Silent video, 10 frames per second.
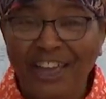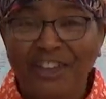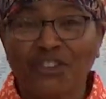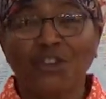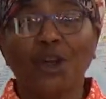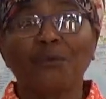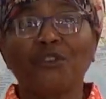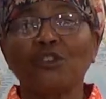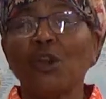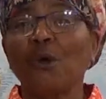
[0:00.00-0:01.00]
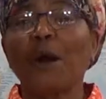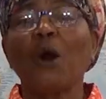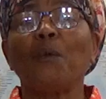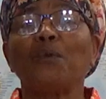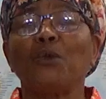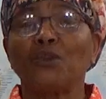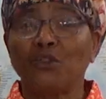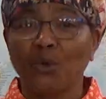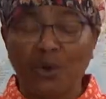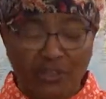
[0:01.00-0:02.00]
Shalom, shalom. I hope you
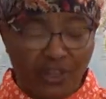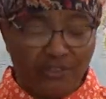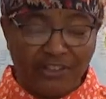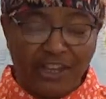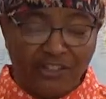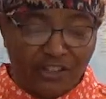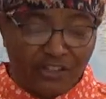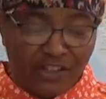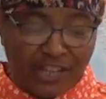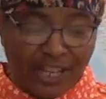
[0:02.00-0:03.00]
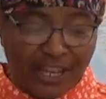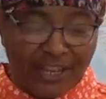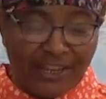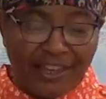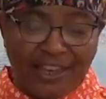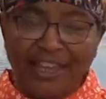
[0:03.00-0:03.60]
enjoyed this teaching today.